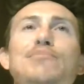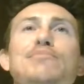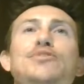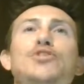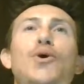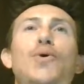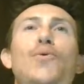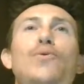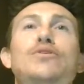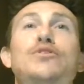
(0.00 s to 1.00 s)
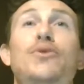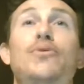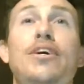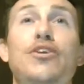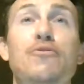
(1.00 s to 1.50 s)
So
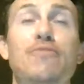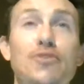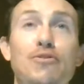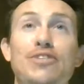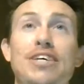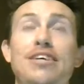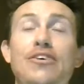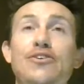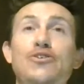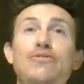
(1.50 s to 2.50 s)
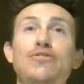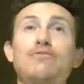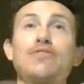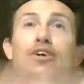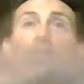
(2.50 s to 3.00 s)
then you've sat there and you've done